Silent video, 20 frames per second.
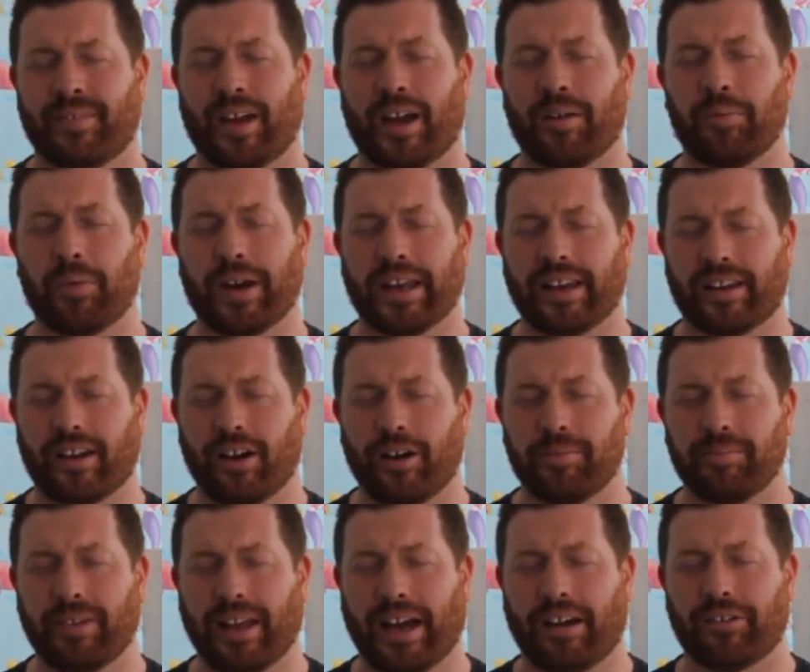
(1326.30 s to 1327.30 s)
And we
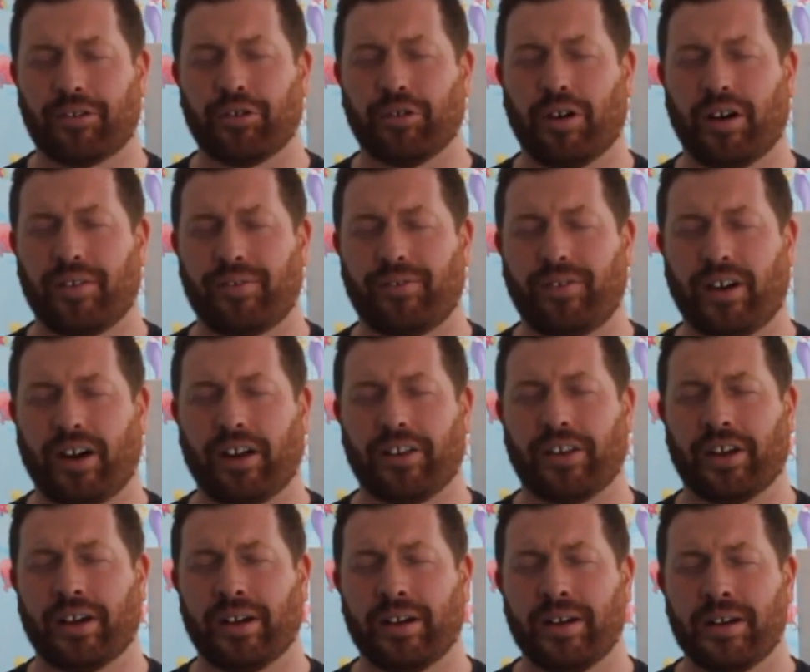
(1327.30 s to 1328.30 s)
come now to our
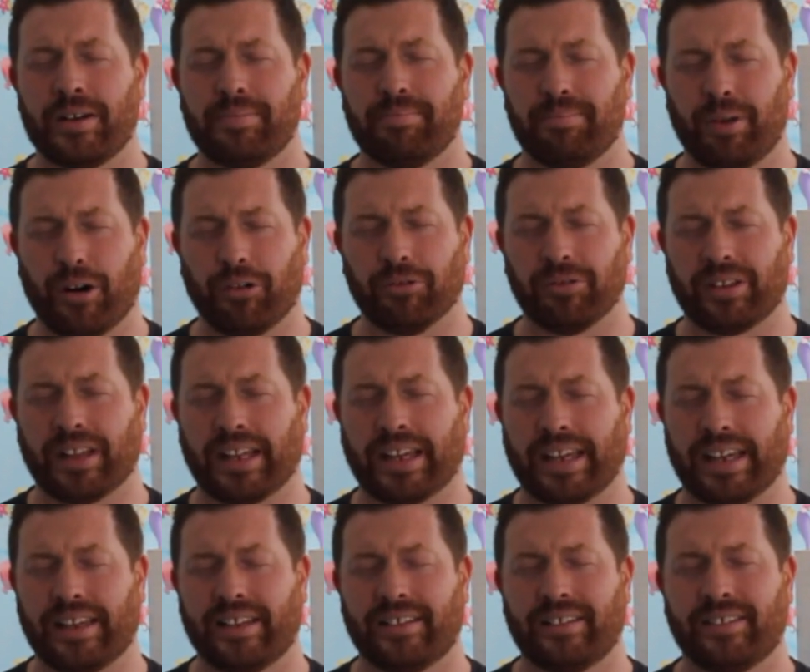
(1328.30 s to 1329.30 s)
Father
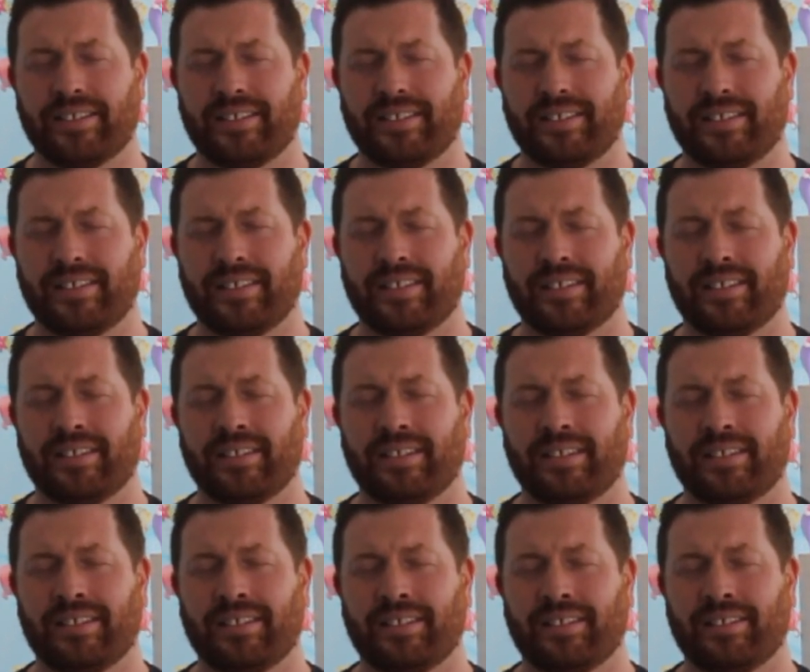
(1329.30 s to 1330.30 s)
boldly
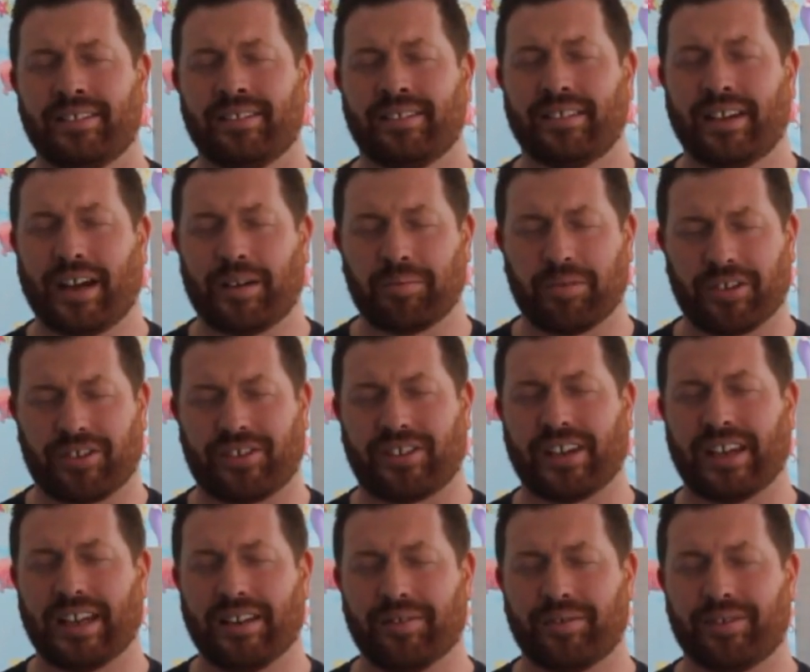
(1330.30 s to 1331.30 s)
and
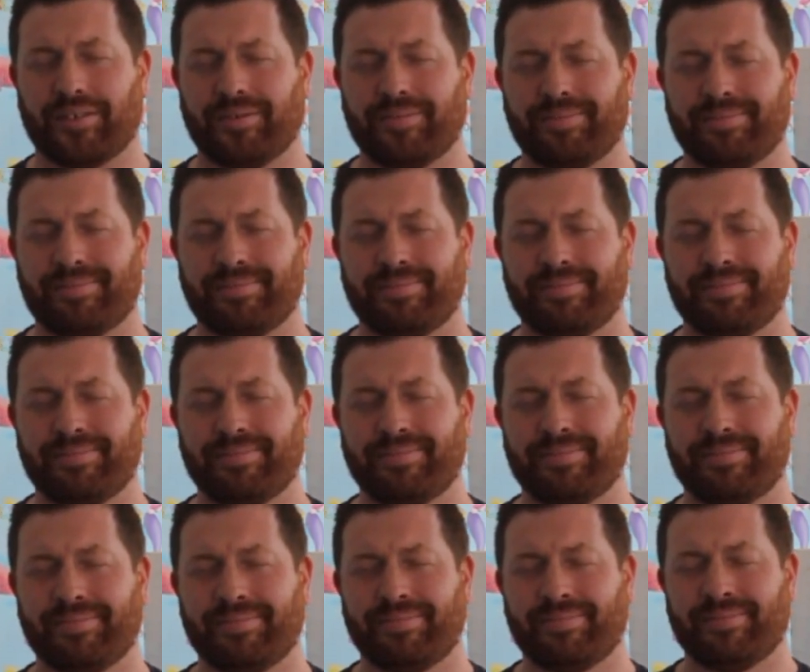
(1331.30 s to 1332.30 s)
receive
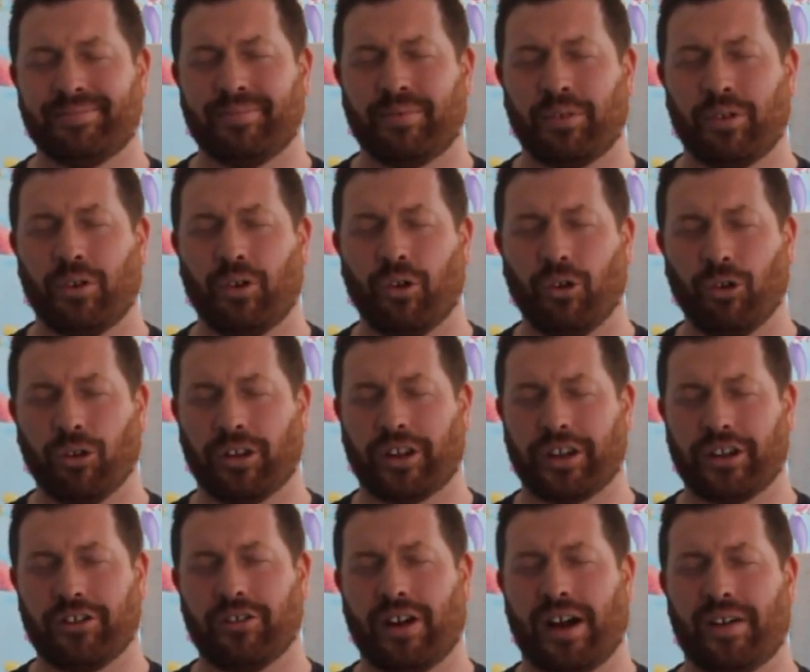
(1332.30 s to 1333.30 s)
all
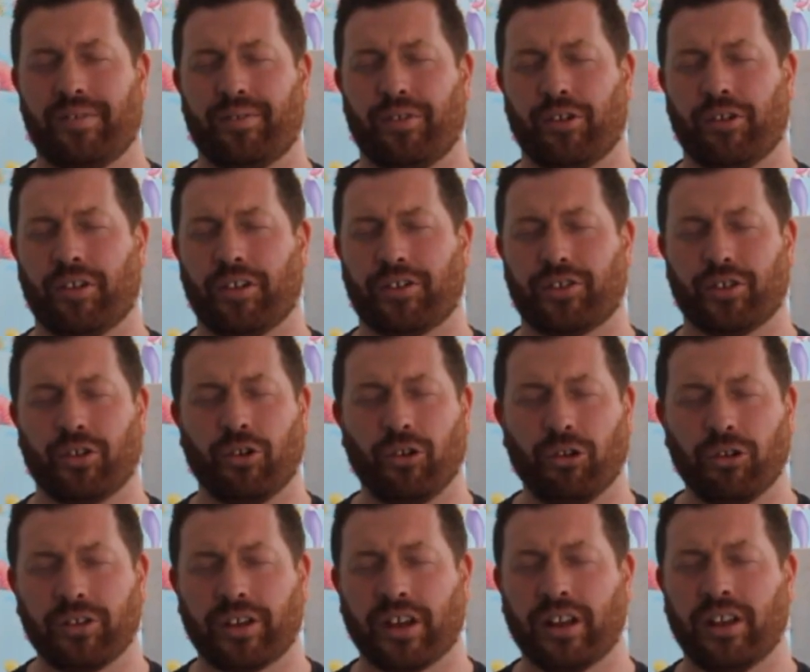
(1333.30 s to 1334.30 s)
that you have for us,
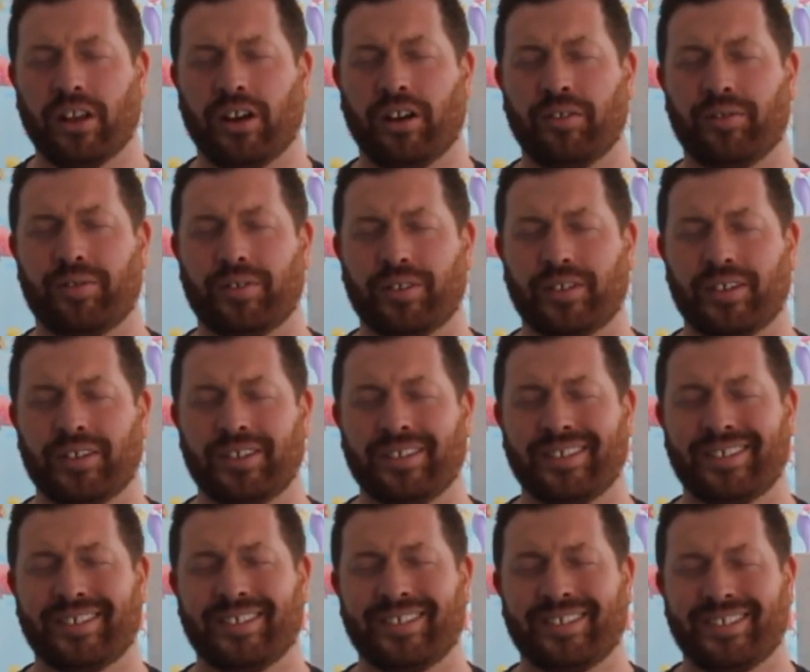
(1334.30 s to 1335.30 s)
all the love,
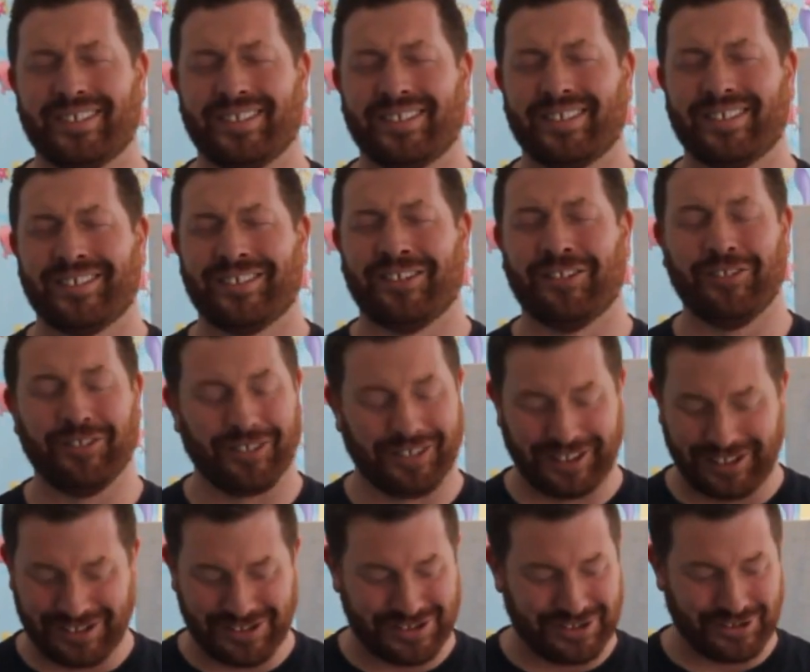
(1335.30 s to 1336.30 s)
all
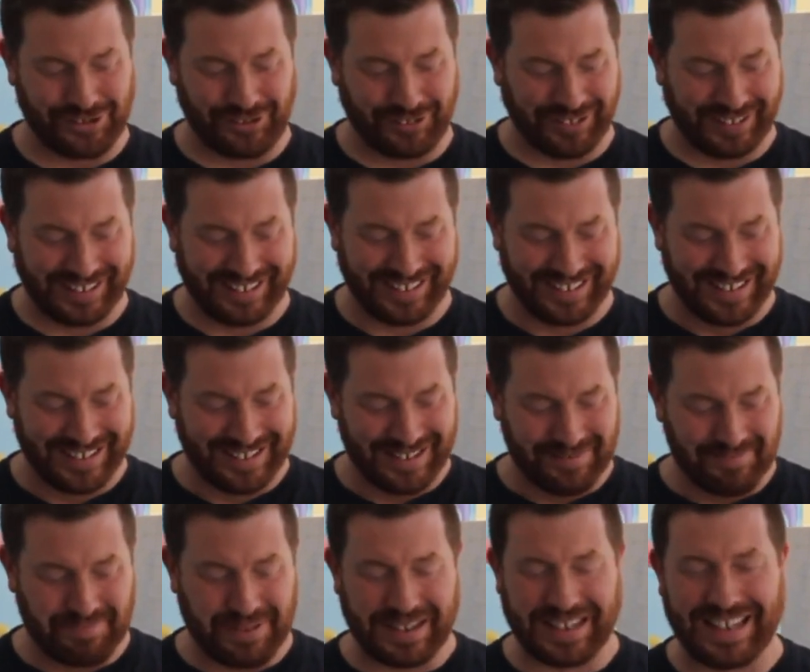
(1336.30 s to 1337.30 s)
the joy,
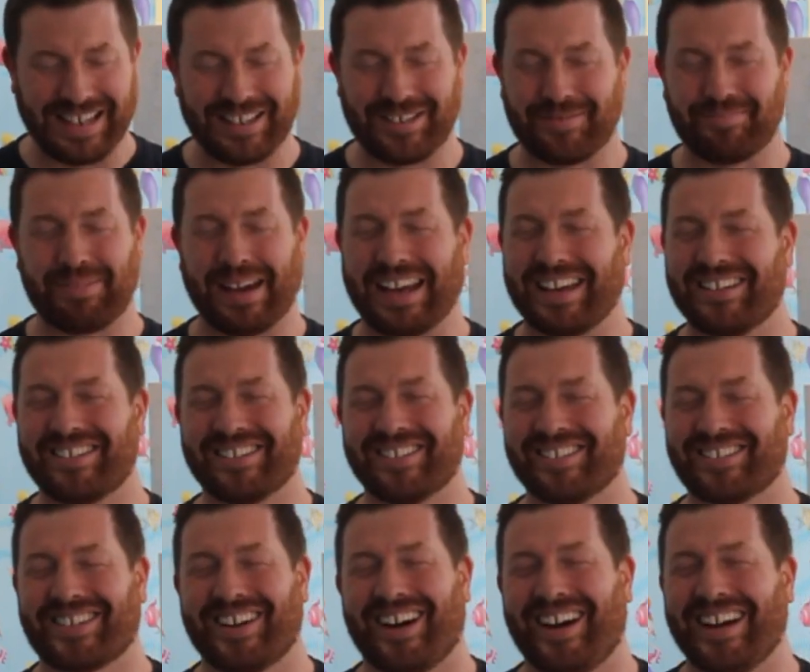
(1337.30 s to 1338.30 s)
peace,
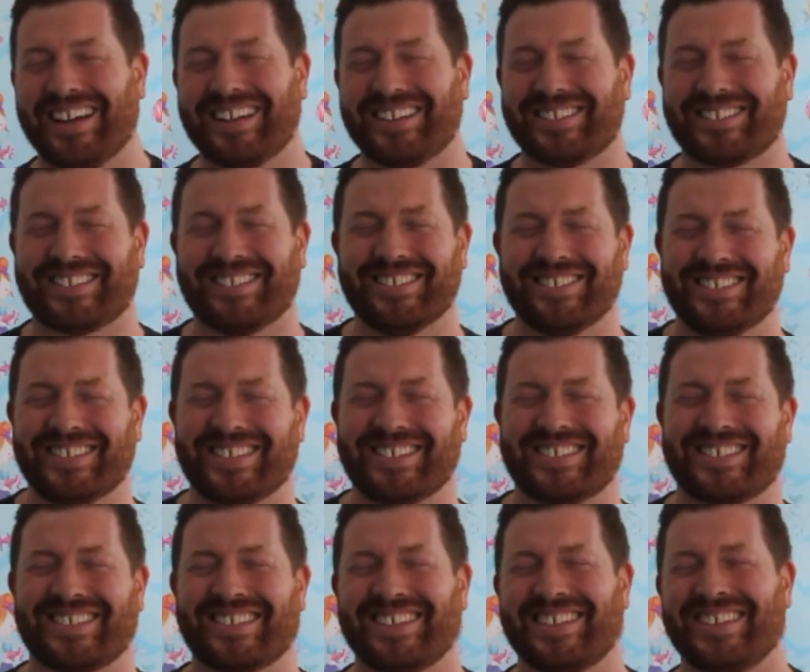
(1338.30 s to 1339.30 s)
patience, kindness, goodness,